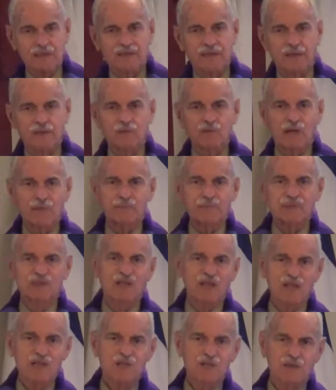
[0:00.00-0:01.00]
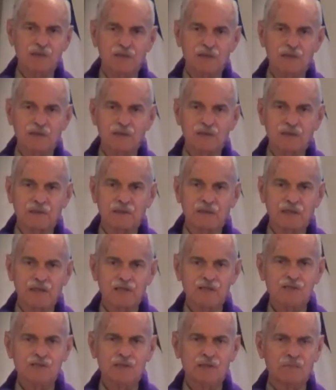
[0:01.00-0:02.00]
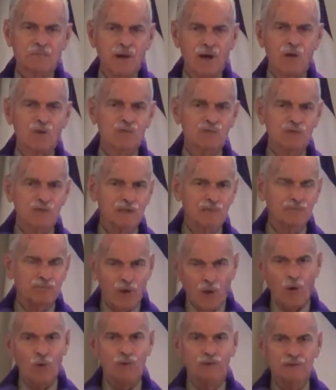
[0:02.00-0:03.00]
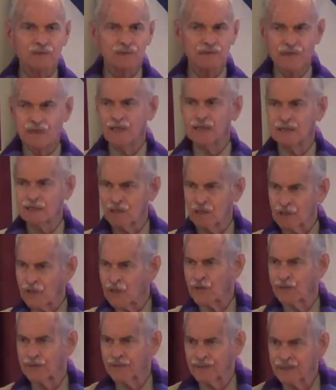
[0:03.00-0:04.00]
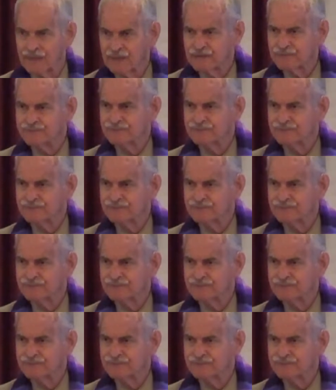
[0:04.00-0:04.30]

that repetition is the most important key to learning.